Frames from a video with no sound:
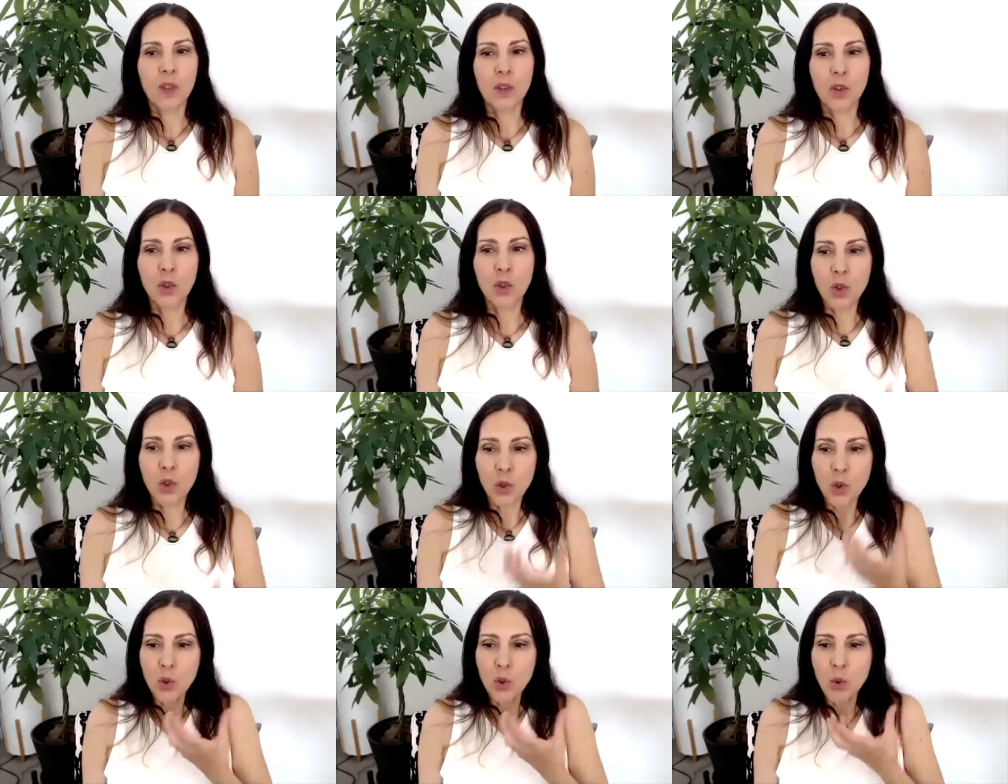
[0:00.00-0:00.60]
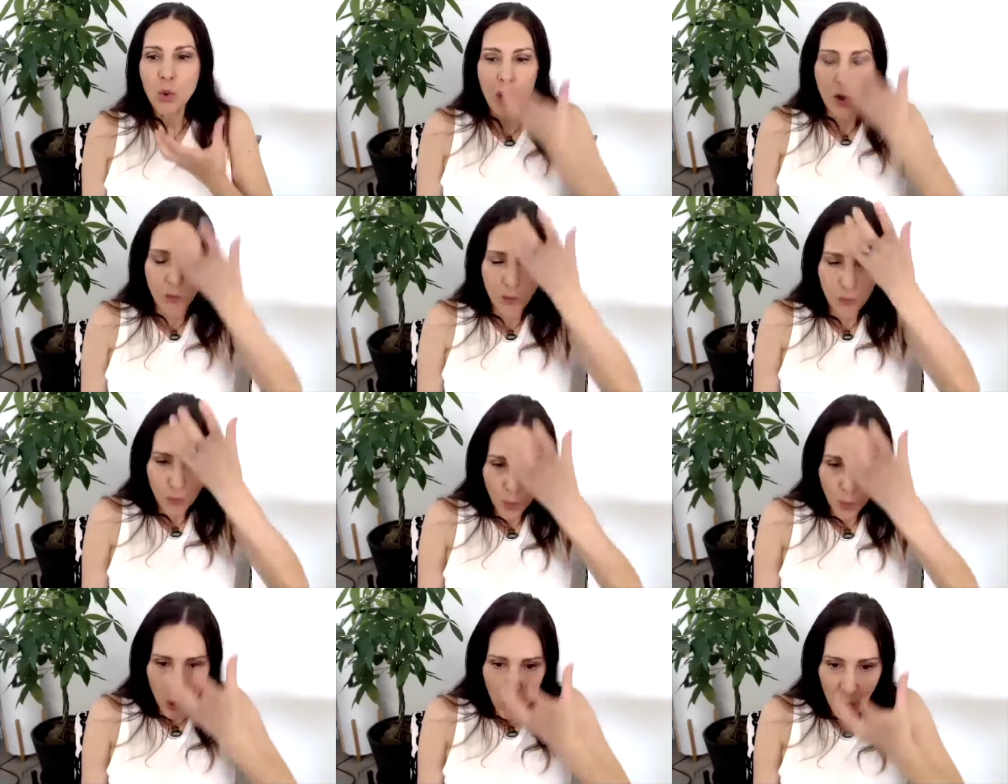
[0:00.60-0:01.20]
to
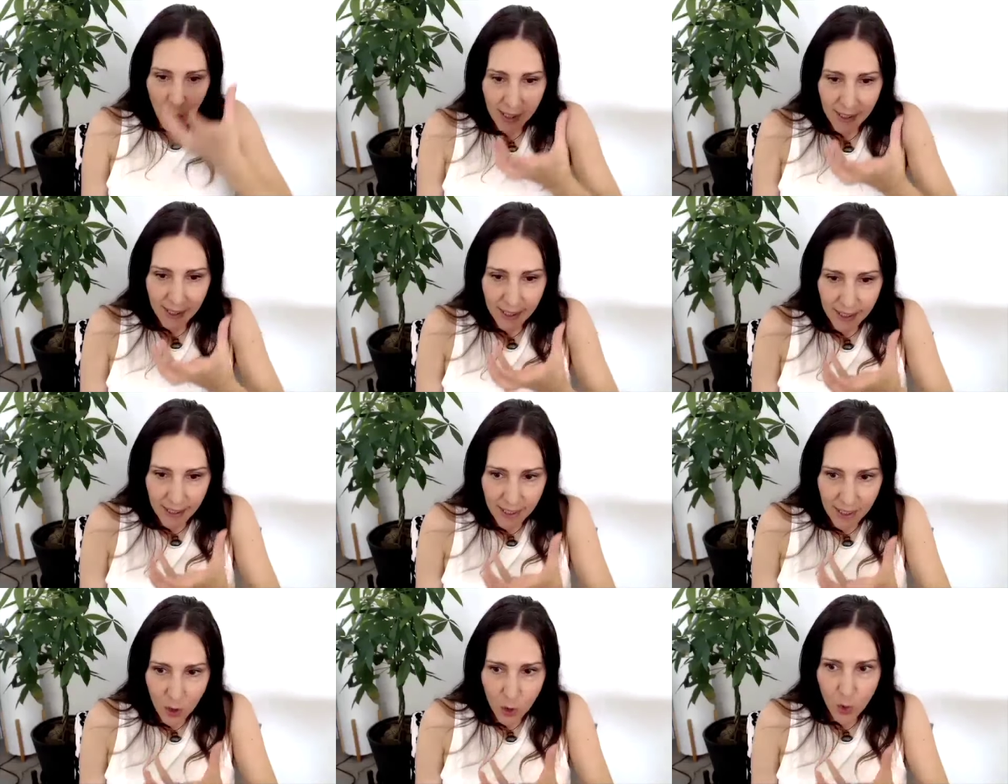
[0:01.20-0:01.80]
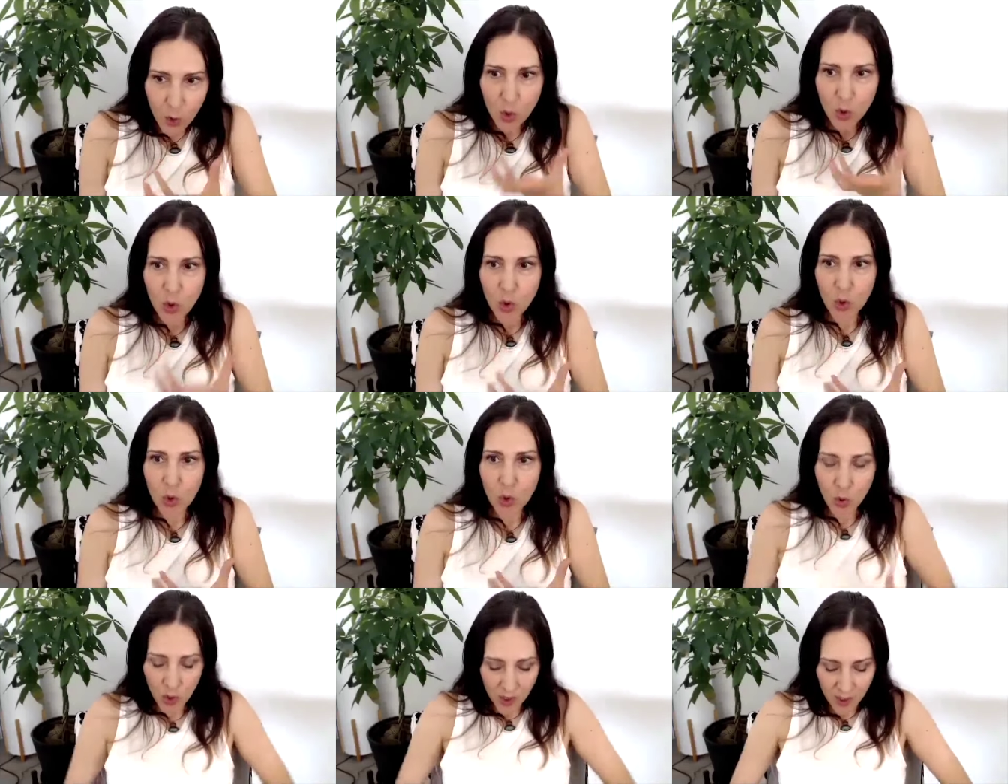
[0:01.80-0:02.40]
falling
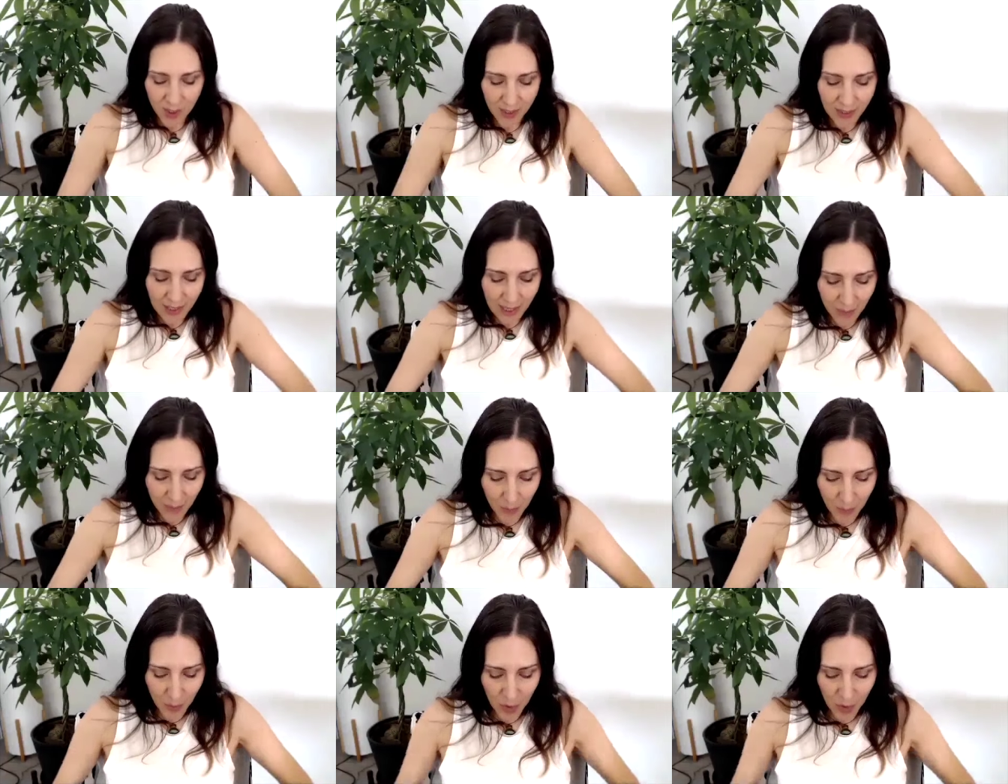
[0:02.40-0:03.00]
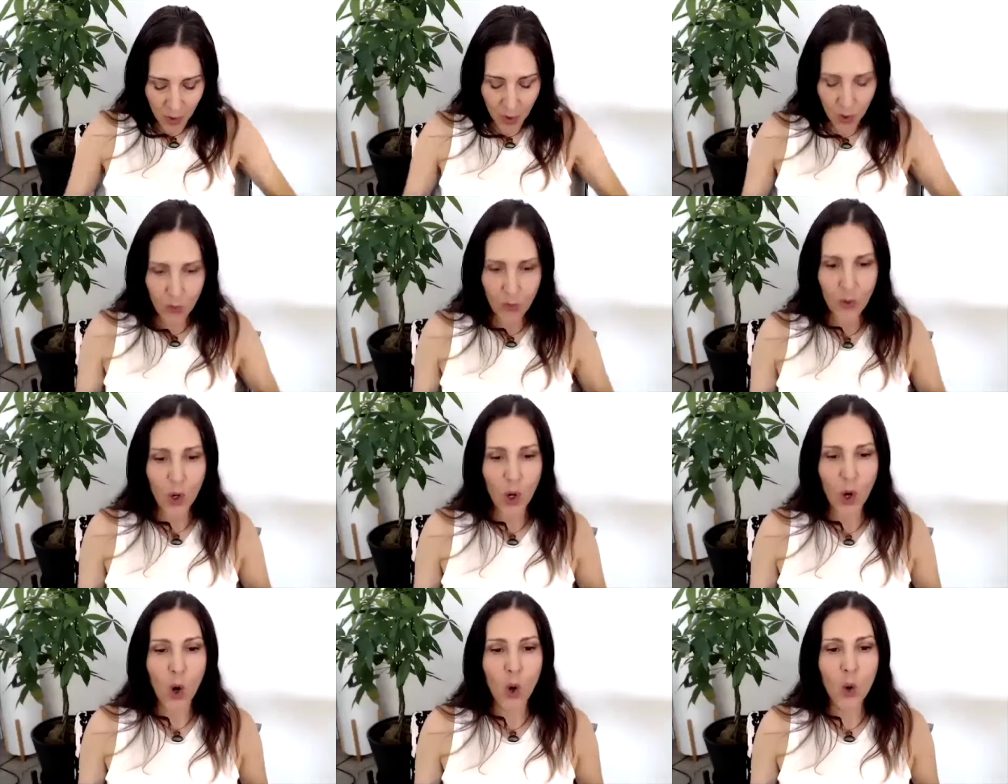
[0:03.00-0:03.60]
into the depth of
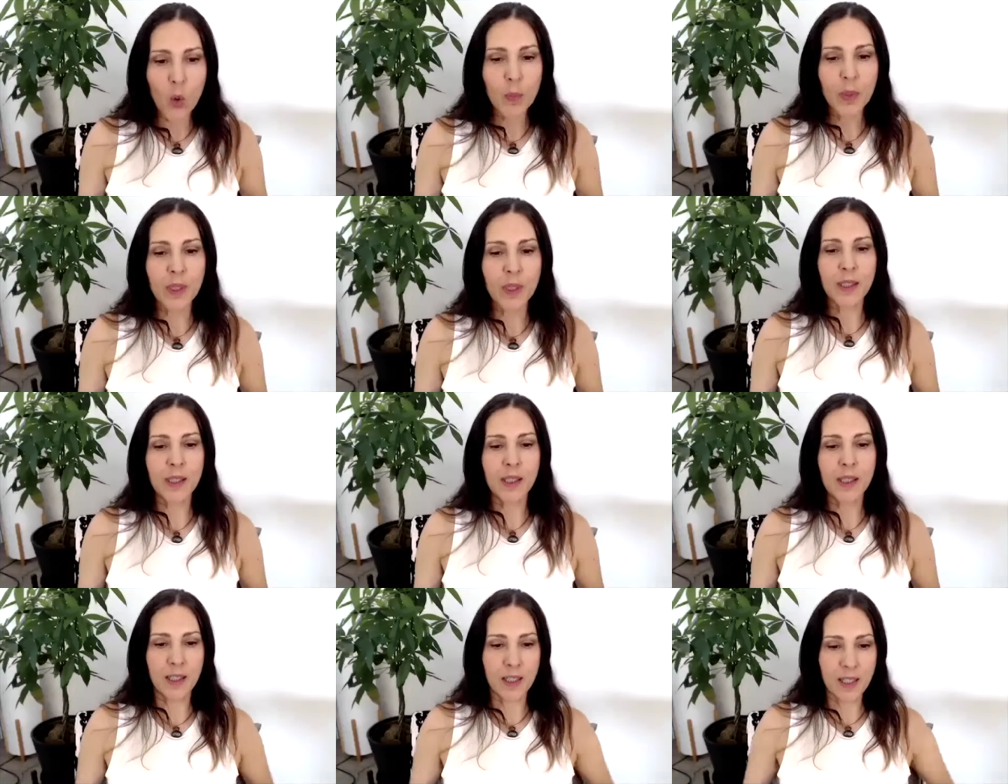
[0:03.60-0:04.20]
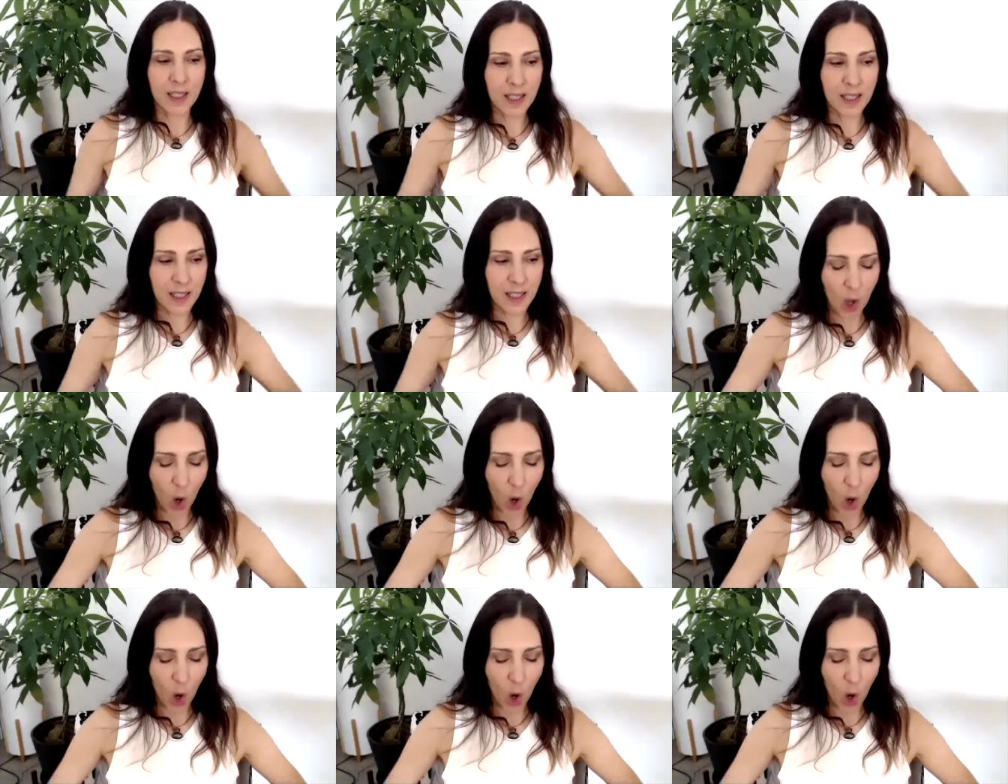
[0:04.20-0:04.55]
openness,